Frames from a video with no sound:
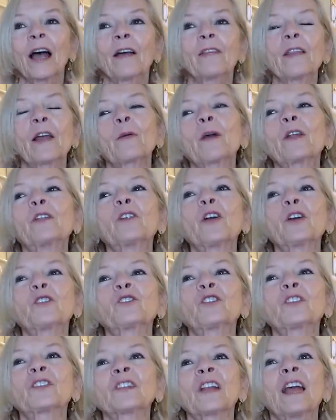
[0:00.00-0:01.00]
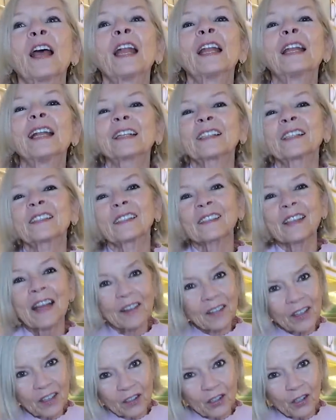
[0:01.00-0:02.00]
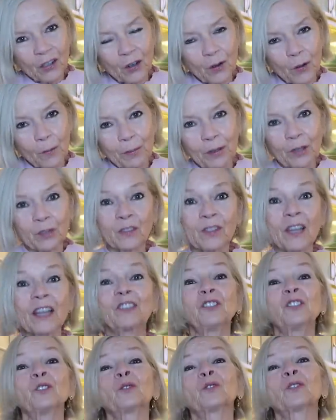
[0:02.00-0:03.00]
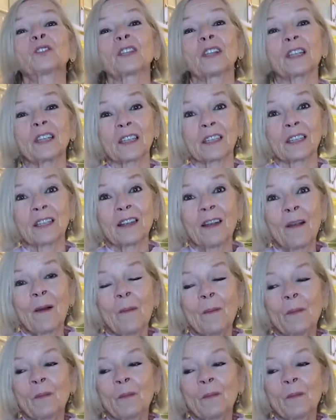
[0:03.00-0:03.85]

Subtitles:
And they went, no, just let us send it to you because then you'll see